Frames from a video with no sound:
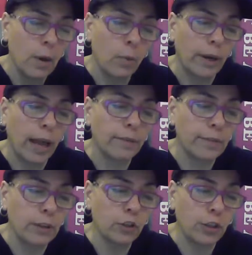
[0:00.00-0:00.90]
When I
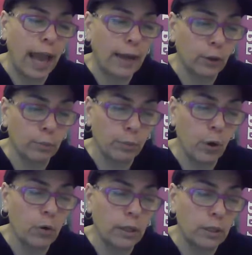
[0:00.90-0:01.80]
feel shattered,
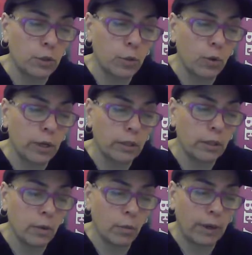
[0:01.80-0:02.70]
broken, and
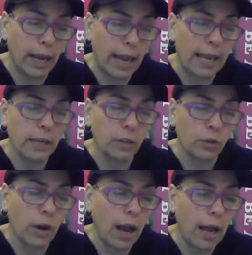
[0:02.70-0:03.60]
torn, when I ache and
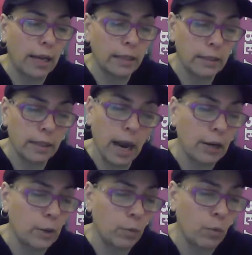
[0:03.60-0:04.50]
cry,
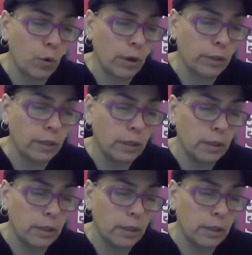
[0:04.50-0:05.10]
tired and worn,